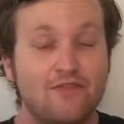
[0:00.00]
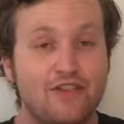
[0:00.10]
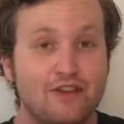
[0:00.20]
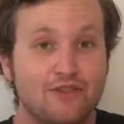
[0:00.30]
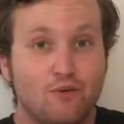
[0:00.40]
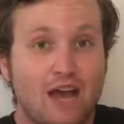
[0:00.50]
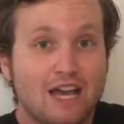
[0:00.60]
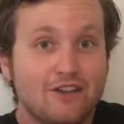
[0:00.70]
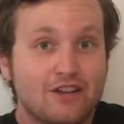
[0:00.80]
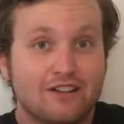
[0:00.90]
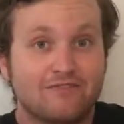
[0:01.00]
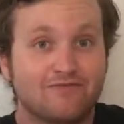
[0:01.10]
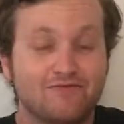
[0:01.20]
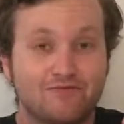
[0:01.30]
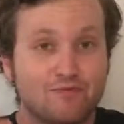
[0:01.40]
the, the way you can
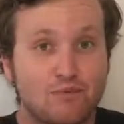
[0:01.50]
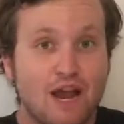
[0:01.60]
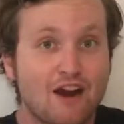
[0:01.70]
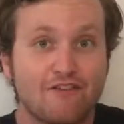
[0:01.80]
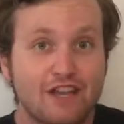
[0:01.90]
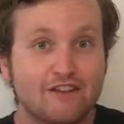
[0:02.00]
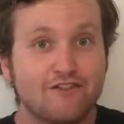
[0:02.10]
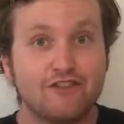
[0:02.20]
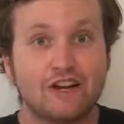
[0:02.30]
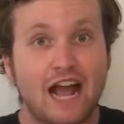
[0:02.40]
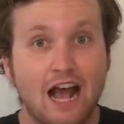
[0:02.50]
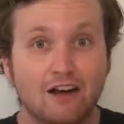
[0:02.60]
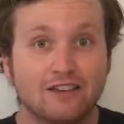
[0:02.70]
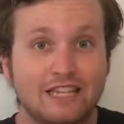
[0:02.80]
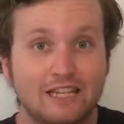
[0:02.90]
prepare vegan food in
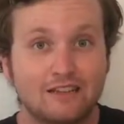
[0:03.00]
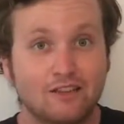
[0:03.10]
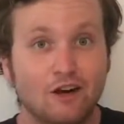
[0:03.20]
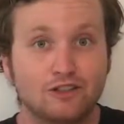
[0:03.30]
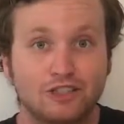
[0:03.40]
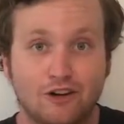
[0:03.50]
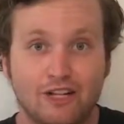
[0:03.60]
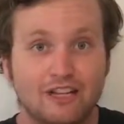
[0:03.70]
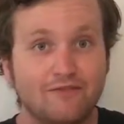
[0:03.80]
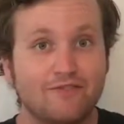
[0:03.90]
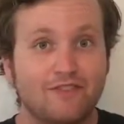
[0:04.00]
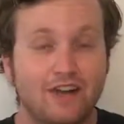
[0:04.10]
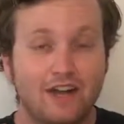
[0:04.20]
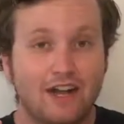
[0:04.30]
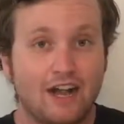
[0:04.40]
healthy, low sodium,
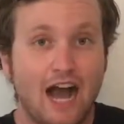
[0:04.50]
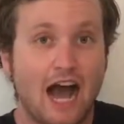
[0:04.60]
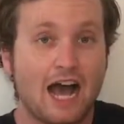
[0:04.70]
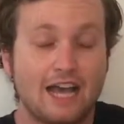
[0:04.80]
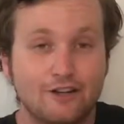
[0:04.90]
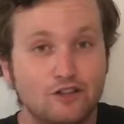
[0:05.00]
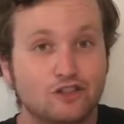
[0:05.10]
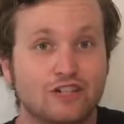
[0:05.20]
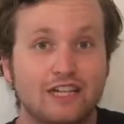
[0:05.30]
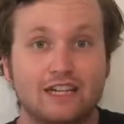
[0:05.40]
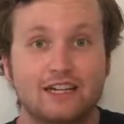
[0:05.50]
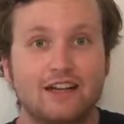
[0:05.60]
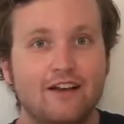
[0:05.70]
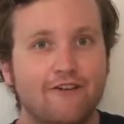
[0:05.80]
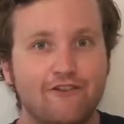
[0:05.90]
high nutrient
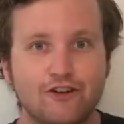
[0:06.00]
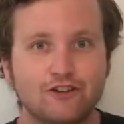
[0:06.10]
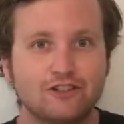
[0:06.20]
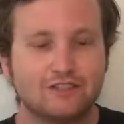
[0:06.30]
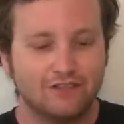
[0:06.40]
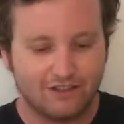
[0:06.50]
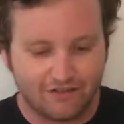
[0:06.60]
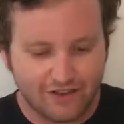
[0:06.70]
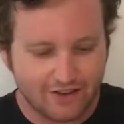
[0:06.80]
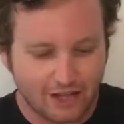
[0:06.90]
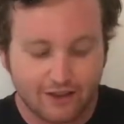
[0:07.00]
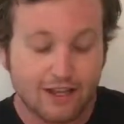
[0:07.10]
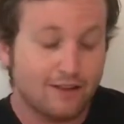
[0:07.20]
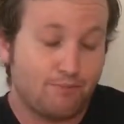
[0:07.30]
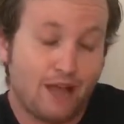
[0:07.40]
foods with in
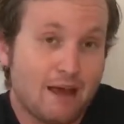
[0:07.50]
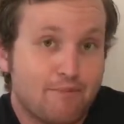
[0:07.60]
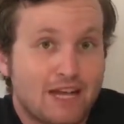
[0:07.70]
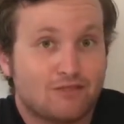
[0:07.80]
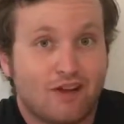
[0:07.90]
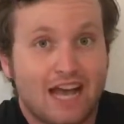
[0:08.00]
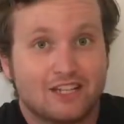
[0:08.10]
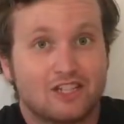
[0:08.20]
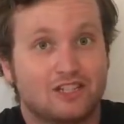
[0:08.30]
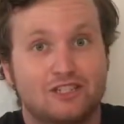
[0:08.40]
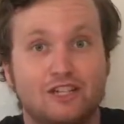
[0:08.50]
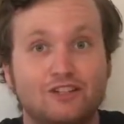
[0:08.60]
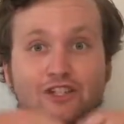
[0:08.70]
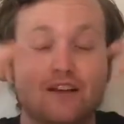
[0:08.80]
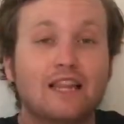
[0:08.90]
a plant-based way is just
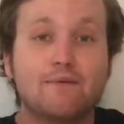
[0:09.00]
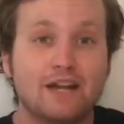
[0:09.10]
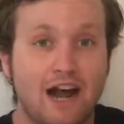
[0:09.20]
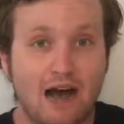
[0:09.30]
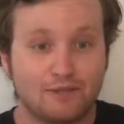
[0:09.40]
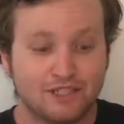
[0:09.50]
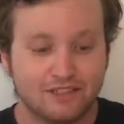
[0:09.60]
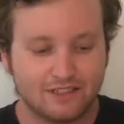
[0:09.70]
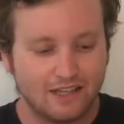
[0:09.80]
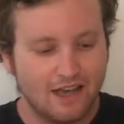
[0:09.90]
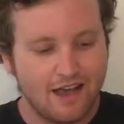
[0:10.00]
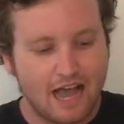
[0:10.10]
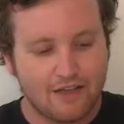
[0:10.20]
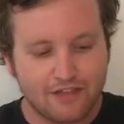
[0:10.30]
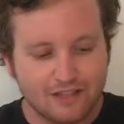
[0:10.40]
there's unlimited options.
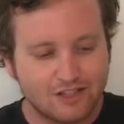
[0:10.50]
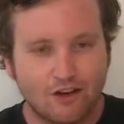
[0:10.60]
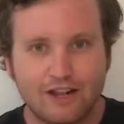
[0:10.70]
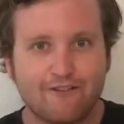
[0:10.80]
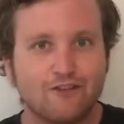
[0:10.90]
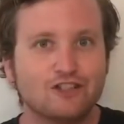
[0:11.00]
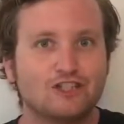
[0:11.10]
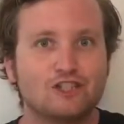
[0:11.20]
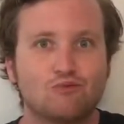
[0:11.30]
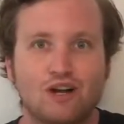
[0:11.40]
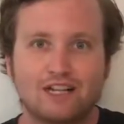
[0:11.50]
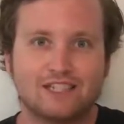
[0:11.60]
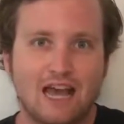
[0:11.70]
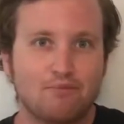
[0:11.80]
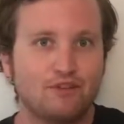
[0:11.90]
And this Zoni Foods is just one
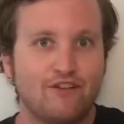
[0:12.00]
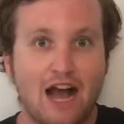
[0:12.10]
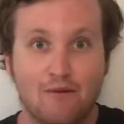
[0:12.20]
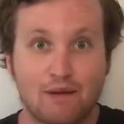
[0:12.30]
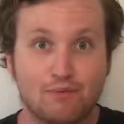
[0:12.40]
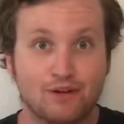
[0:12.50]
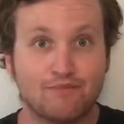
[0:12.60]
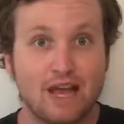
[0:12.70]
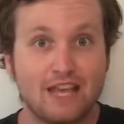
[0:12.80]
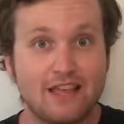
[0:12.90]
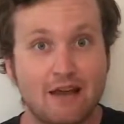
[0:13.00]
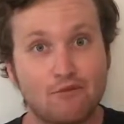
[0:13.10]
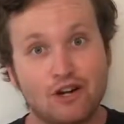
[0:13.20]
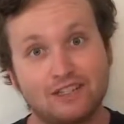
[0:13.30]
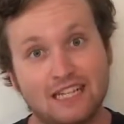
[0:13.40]
example of how people are making that
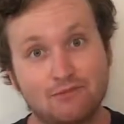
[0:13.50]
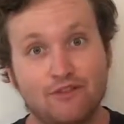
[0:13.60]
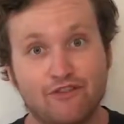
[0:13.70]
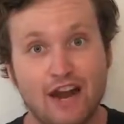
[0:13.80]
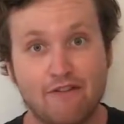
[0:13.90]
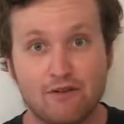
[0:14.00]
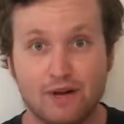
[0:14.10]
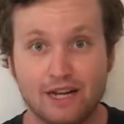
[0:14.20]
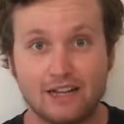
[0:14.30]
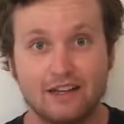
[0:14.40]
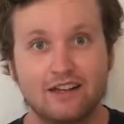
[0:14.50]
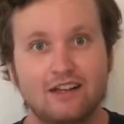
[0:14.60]
more accessible for everybody.